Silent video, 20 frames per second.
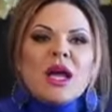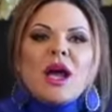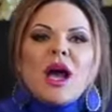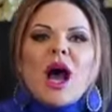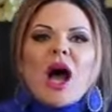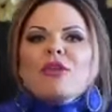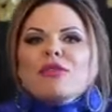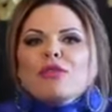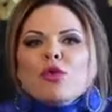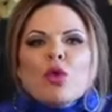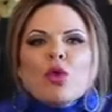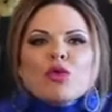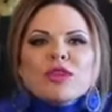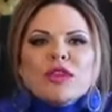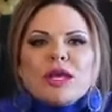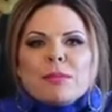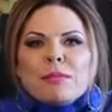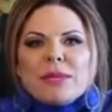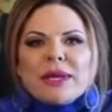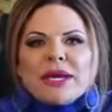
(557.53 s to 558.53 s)
I've called
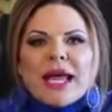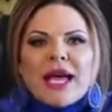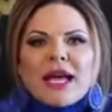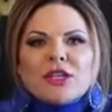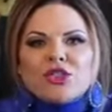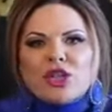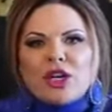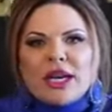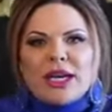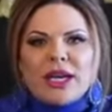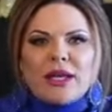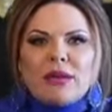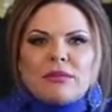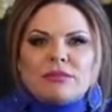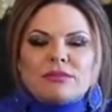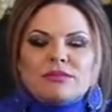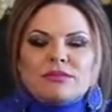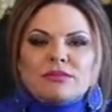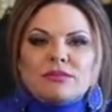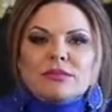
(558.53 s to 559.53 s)
them Peter and Jenny.
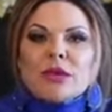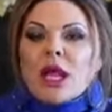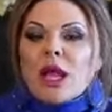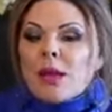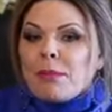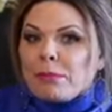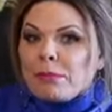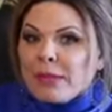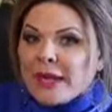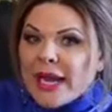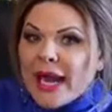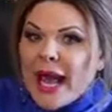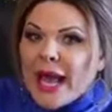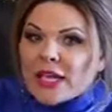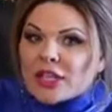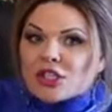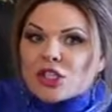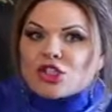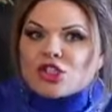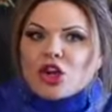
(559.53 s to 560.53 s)
Peter
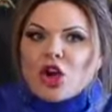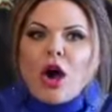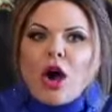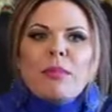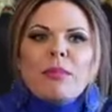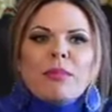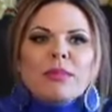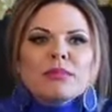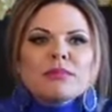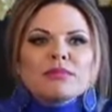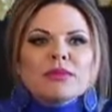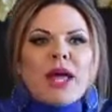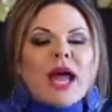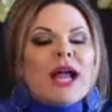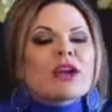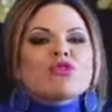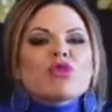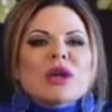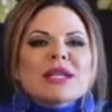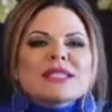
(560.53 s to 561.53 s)
has a job
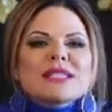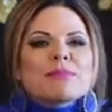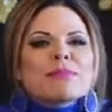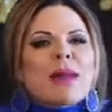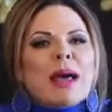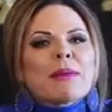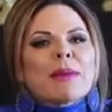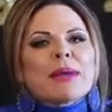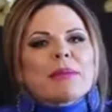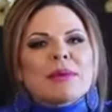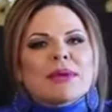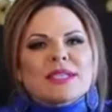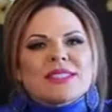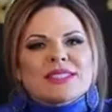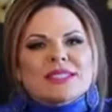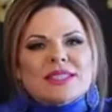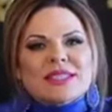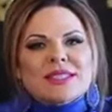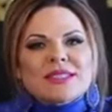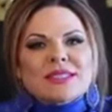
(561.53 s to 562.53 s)
and runs a plumbing
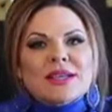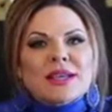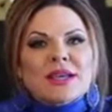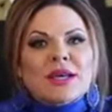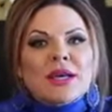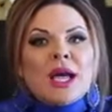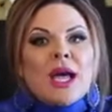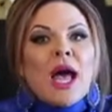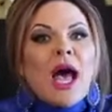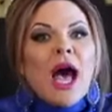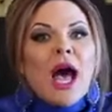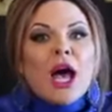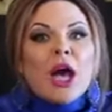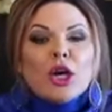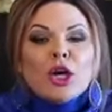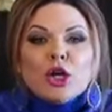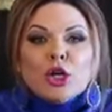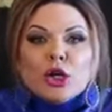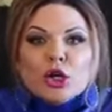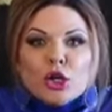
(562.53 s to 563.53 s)
business, a
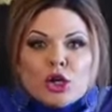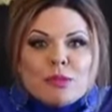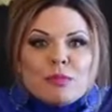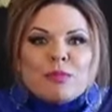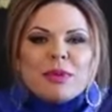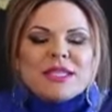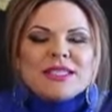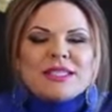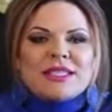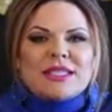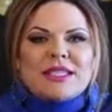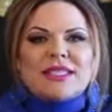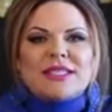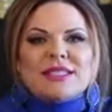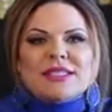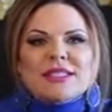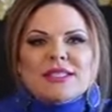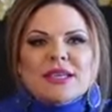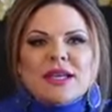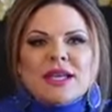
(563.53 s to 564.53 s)
good
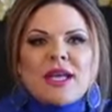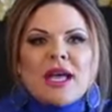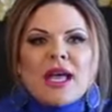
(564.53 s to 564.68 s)
business.